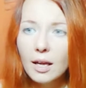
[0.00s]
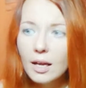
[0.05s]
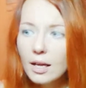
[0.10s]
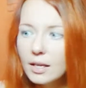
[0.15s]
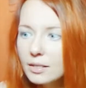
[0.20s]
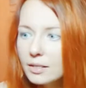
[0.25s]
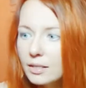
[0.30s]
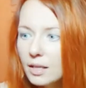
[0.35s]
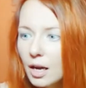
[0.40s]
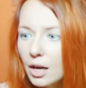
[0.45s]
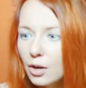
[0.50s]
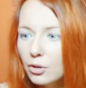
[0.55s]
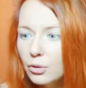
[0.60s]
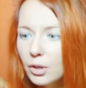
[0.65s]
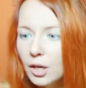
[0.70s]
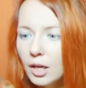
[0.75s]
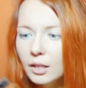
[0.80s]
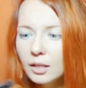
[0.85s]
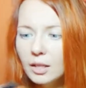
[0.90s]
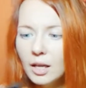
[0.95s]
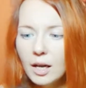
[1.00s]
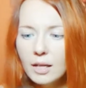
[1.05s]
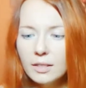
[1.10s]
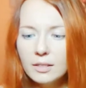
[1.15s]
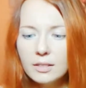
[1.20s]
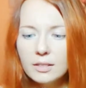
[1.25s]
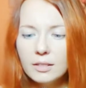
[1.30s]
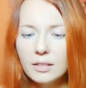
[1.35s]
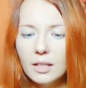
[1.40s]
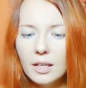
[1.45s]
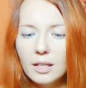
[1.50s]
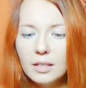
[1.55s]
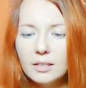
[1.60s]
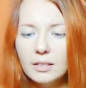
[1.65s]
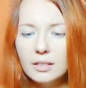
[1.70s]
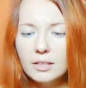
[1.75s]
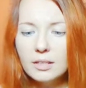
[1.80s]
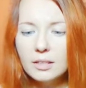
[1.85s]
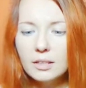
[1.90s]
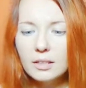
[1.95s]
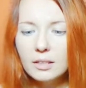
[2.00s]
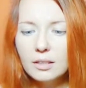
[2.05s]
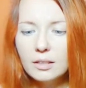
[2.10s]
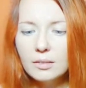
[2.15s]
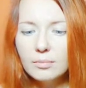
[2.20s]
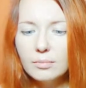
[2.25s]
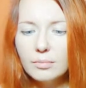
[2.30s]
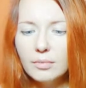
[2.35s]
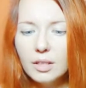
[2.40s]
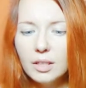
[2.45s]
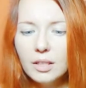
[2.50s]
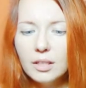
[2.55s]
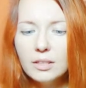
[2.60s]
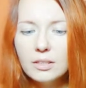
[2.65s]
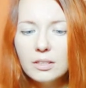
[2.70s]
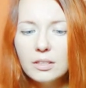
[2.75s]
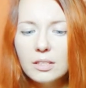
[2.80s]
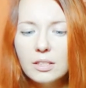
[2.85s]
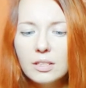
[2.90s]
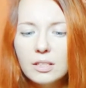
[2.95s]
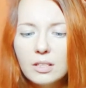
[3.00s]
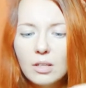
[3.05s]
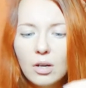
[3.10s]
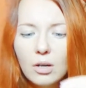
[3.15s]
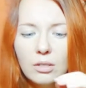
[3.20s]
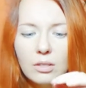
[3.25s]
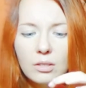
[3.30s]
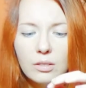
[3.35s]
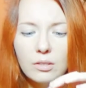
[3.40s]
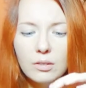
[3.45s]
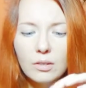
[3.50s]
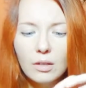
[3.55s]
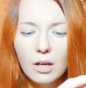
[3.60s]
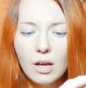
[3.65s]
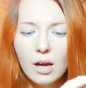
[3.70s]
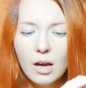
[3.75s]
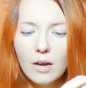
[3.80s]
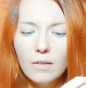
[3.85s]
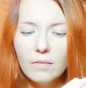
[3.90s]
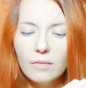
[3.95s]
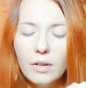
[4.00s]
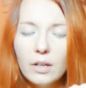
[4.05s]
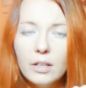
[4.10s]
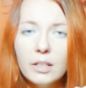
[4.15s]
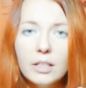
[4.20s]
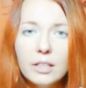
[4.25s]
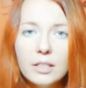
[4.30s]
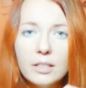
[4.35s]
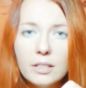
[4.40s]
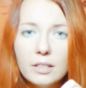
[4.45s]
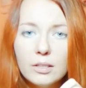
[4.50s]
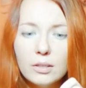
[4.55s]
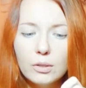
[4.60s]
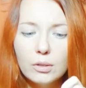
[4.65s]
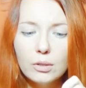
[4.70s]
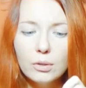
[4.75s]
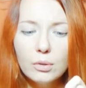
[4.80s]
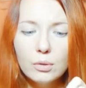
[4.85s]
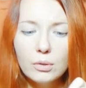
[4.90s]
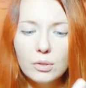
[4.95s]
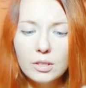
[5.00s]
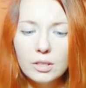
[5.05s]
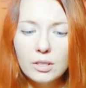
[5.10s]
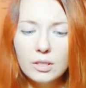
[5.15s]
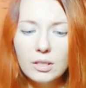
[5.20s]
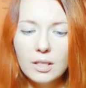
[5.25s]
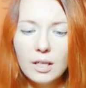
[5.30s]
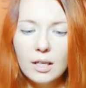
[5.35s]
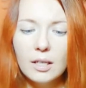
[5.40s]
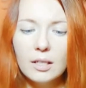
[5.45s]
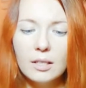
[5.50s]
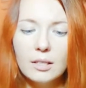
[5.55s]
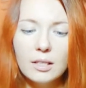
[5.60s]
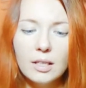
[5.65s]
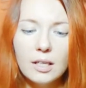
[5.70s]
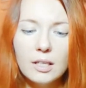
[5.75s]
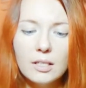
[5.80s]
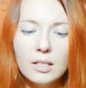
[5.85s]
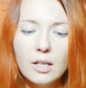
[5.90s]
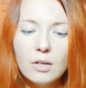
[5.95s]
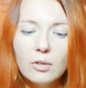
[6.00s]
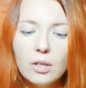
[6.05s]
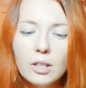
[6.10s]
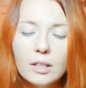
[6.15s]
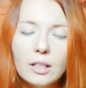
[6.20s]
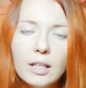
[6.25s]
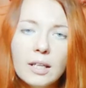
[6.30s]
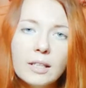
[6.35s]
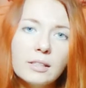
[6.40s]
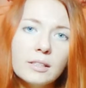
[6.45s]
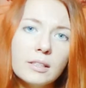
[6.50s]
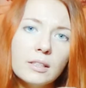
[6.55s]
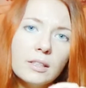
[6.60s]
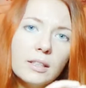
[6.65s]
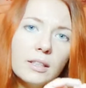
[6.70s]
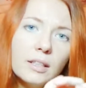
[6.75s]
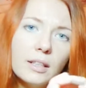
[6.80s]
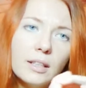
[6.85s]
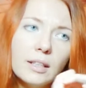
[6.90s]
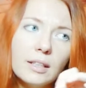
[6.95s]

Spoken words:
as I realized that it is not very easy to use it, and as I read later,